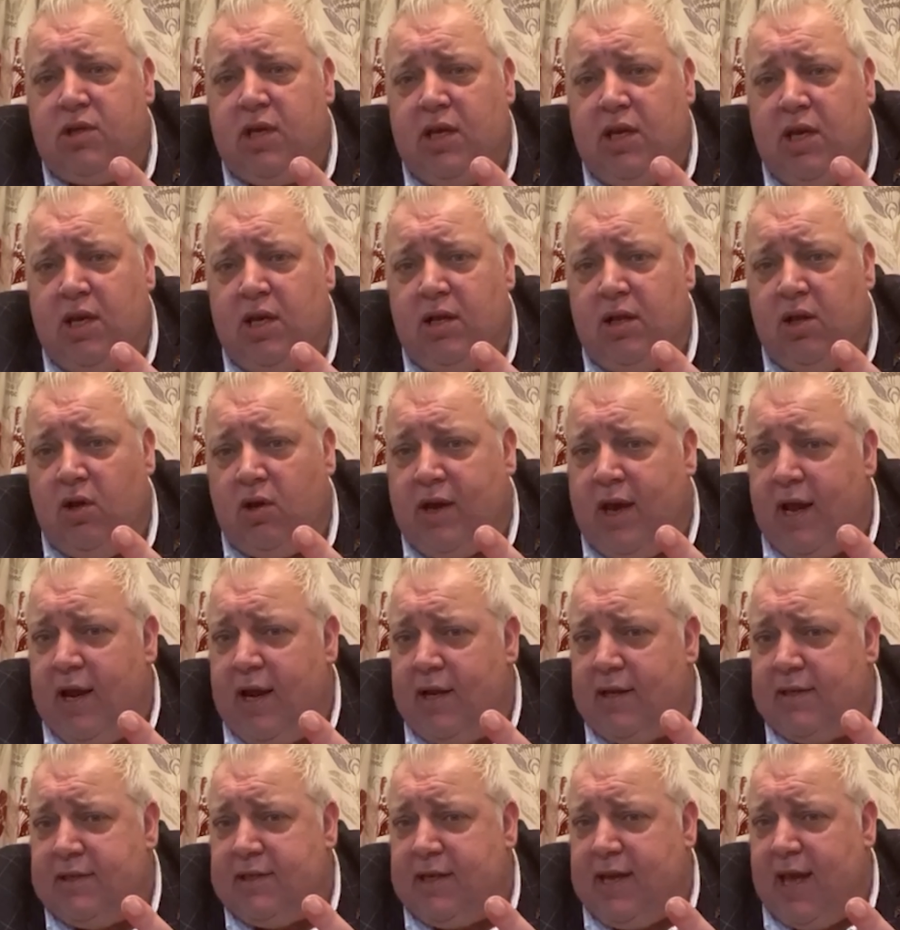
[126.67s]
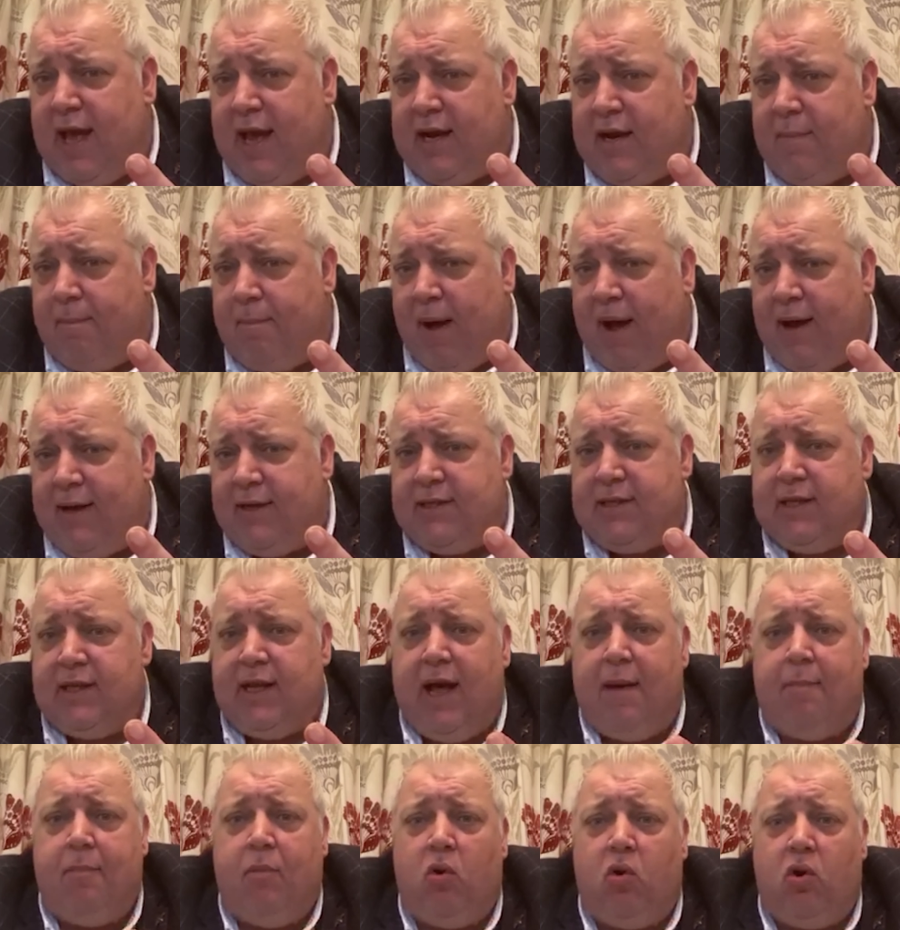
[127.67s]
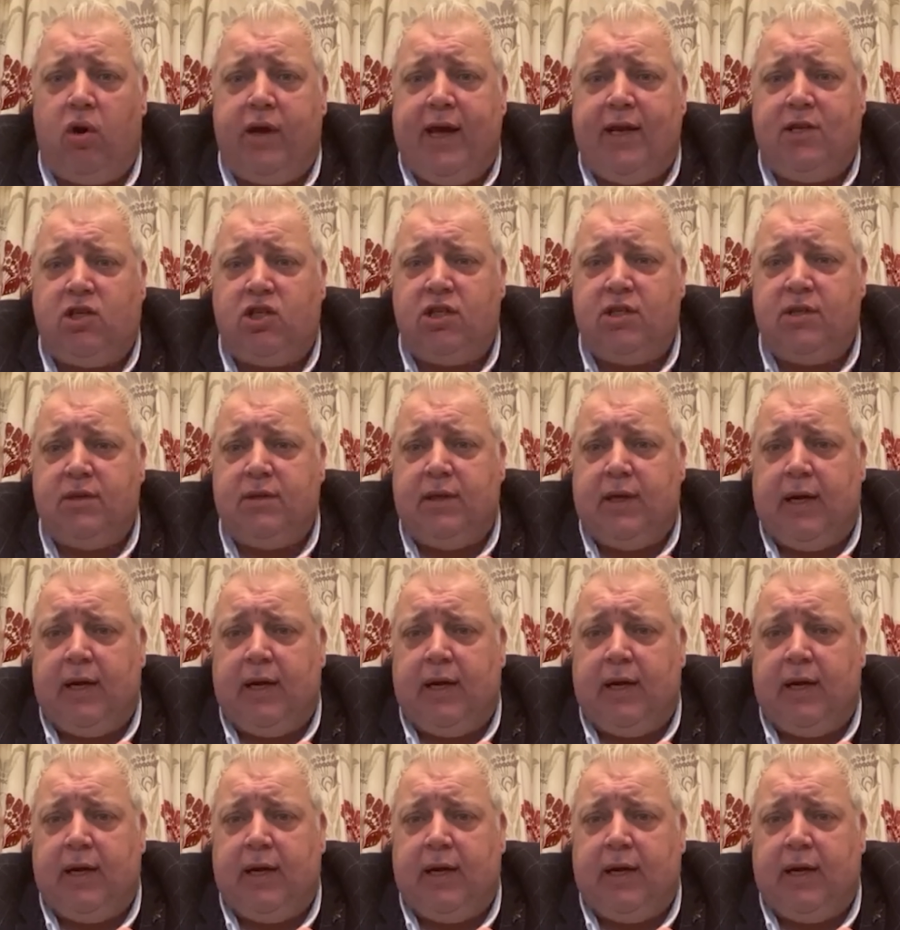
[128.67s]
Are you looking to getting a buy-to-let mortgage?